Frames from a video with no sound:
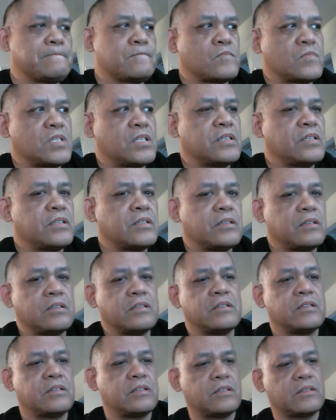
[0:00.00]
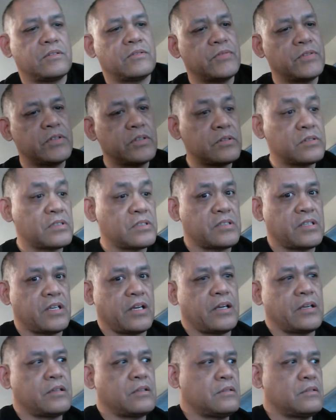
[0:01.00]
And he, and he confuses
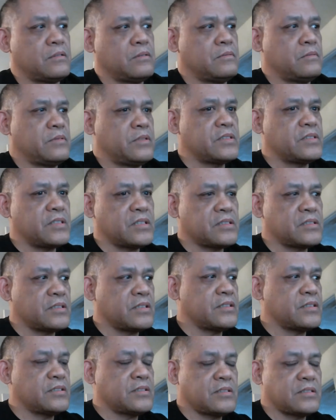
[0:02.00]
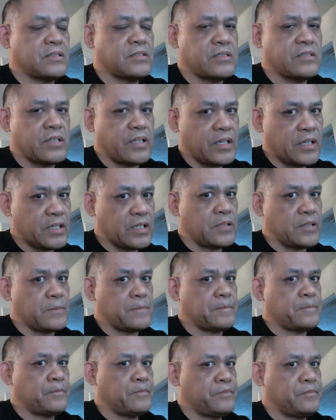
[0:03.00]
that. He says that it is the same
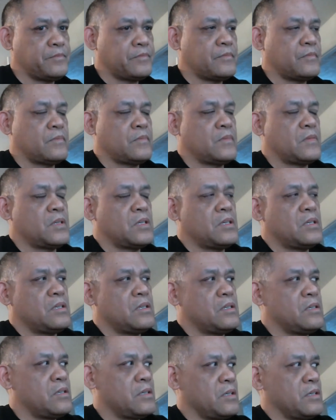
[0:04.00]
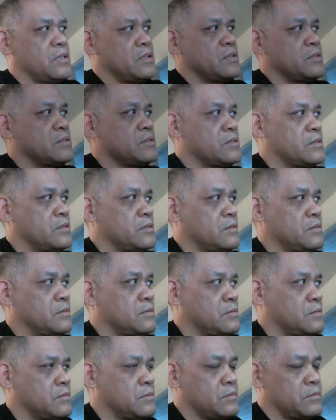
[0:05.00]
as
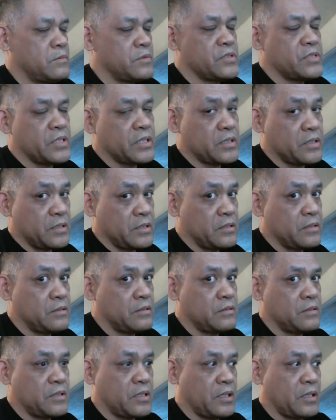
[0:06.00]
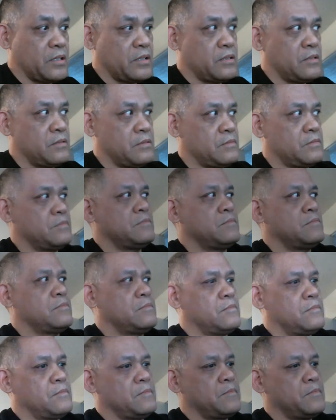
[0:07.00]
rejecting God
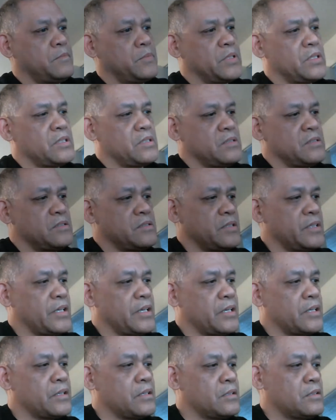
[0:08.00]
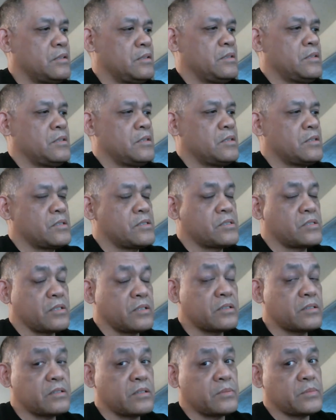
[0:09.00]
because they
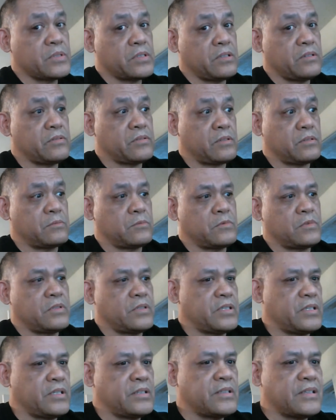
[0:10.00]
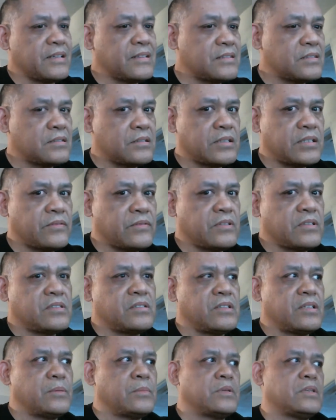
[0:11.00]
judge themselves unworthy. And that's not even the
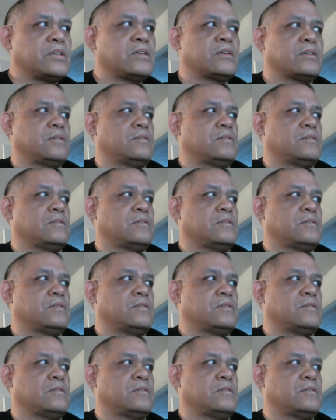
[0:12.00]
same thing.